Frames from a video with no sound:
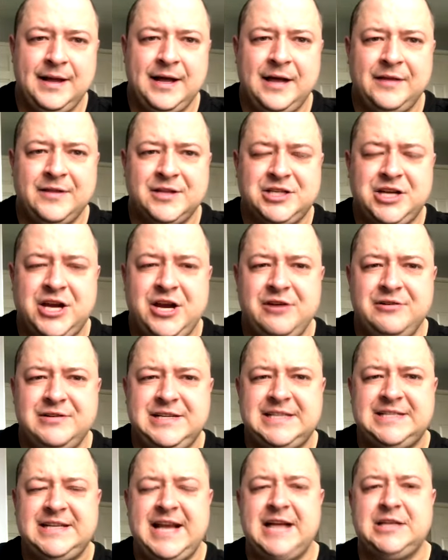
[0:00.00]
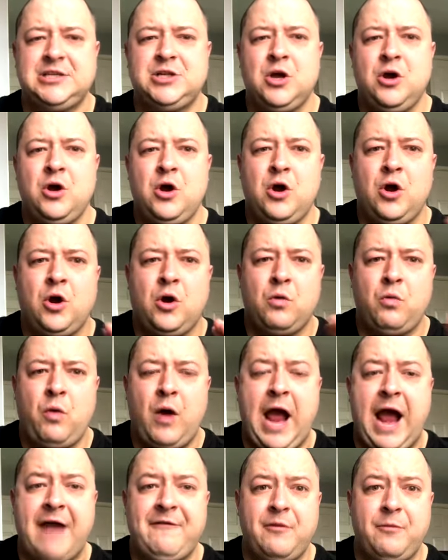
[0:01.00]
The security says, right,
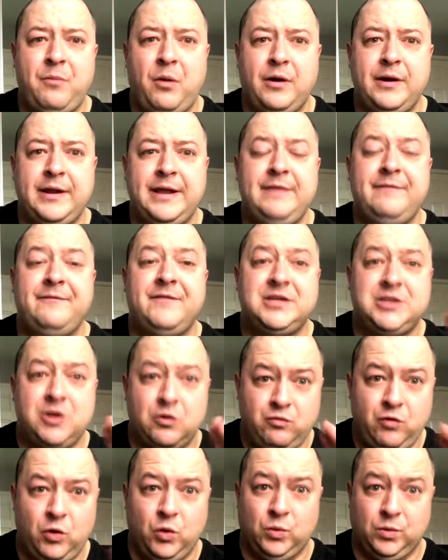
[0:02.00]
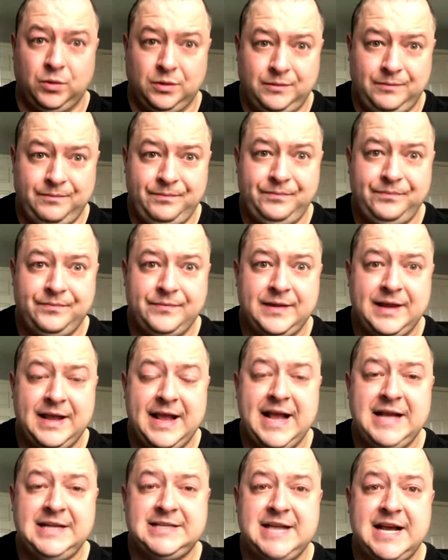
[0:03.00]
everybody, there's a rule.
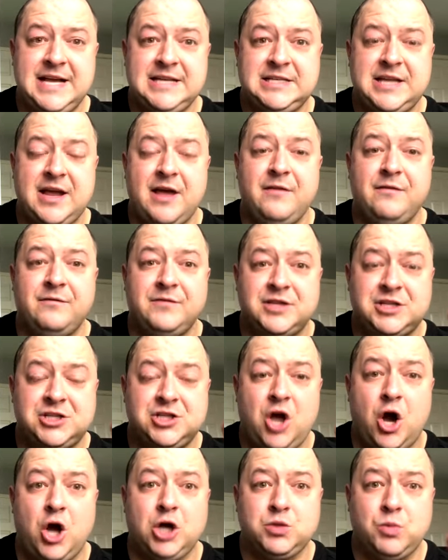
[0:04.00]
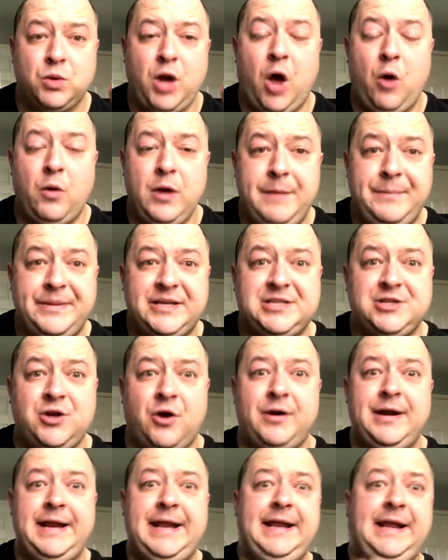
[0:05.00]
He says, the stars will only be
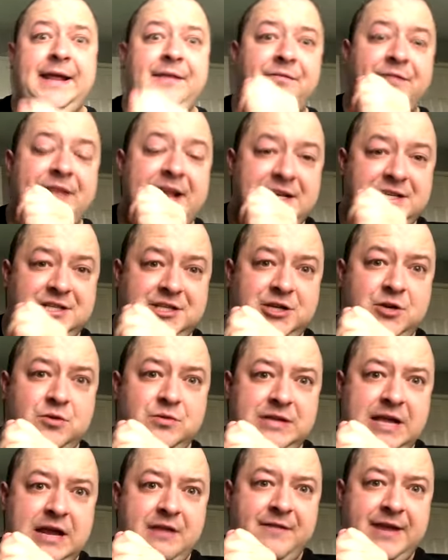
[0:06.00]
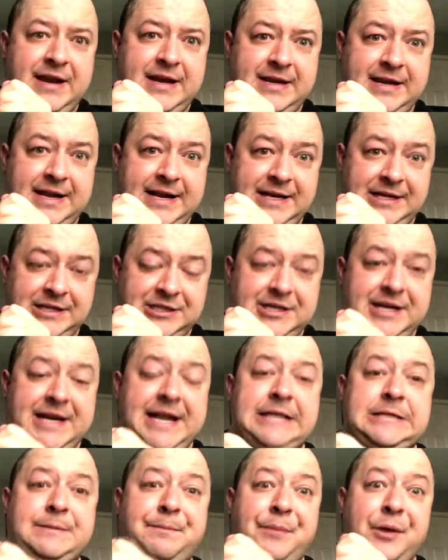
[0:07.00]
signing these two DVDs. You
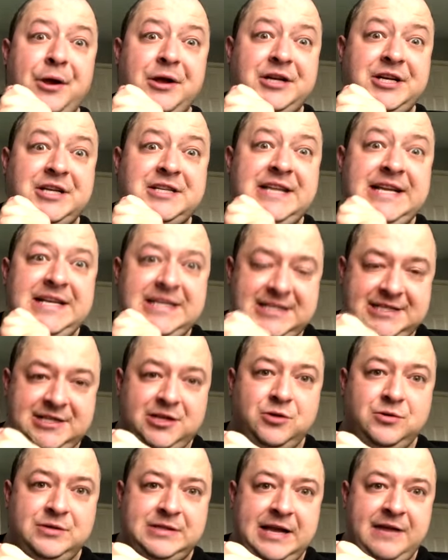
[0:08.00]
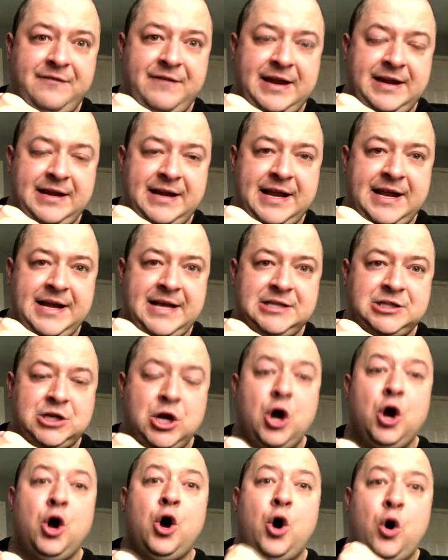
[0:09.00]
need to purchase these two DVDs
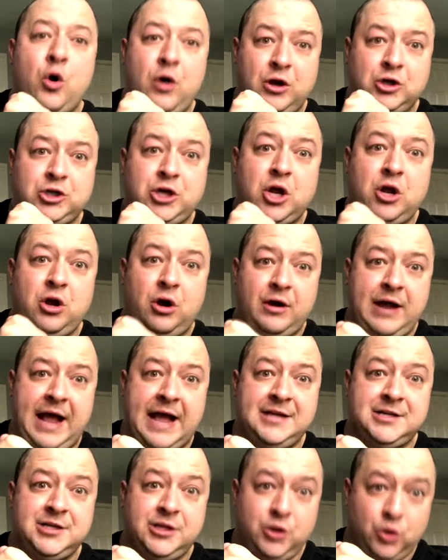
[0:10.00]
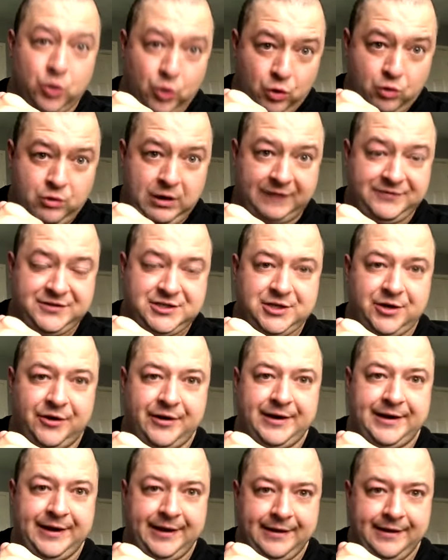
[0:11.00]
or else you can't enter the autograph
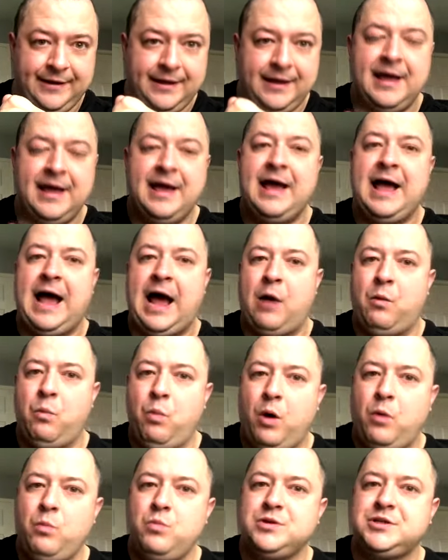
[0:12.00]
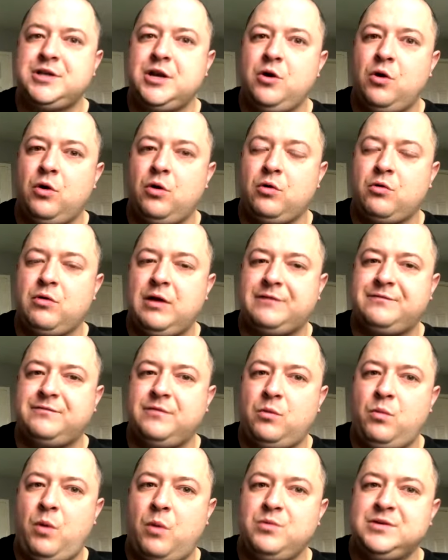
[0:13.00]
signing. And one was an autograph,
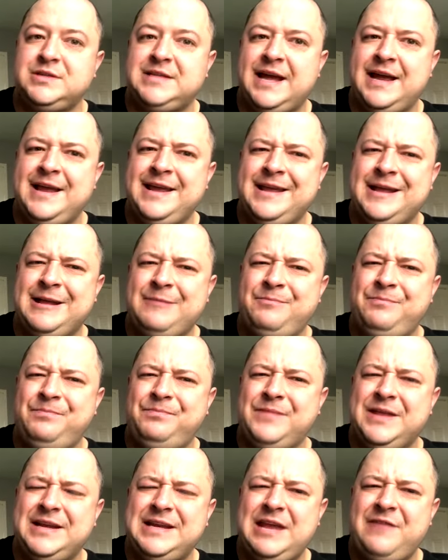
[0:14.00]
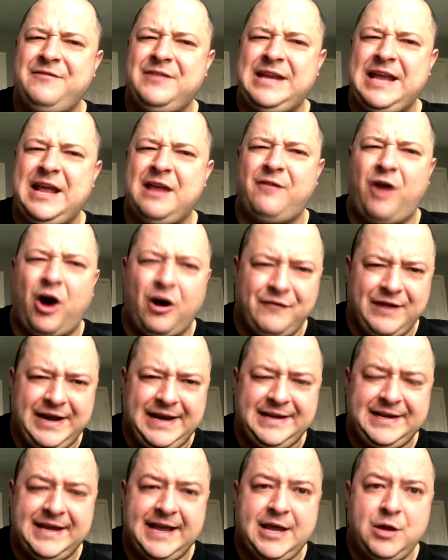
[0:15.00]
and one was a, um, a DVD of
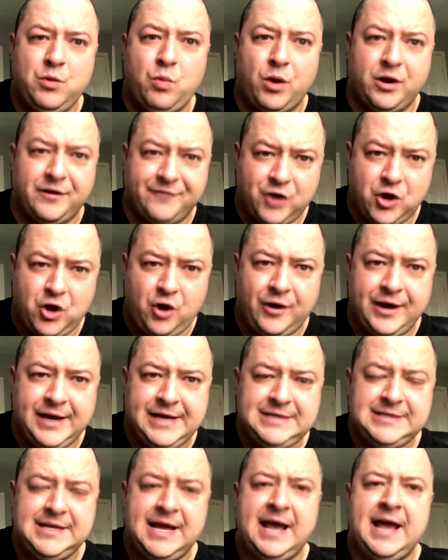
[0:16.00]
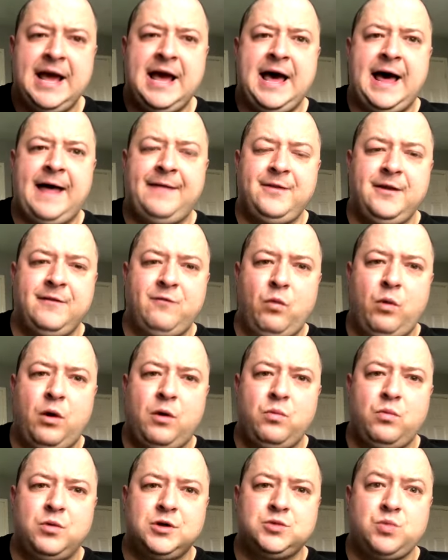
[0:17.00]
RVD, one of a kind, and the other
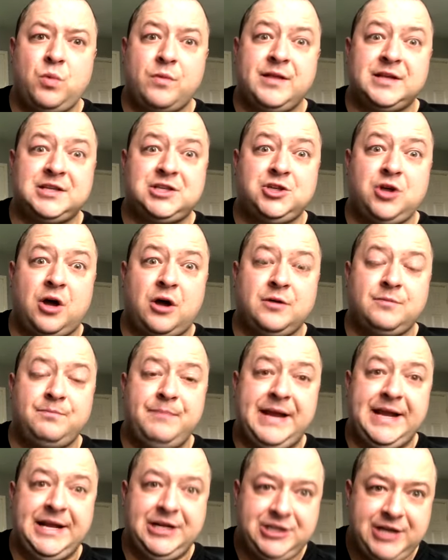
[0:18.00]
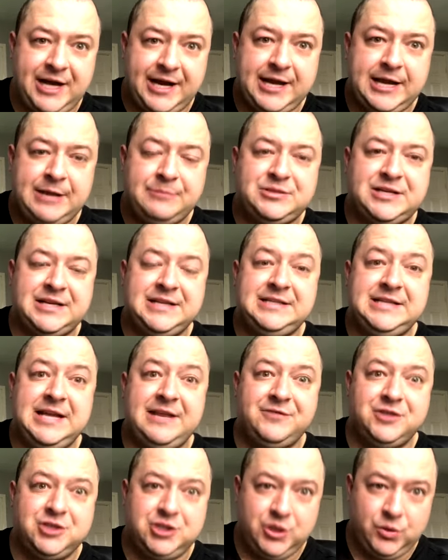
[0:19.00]
one was one that starred Mickie James in
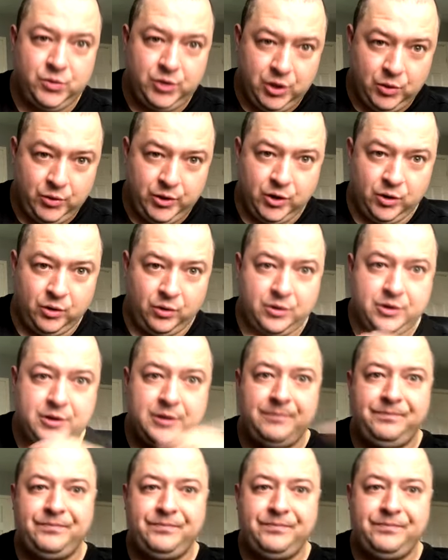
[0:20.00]
Divas Do New York.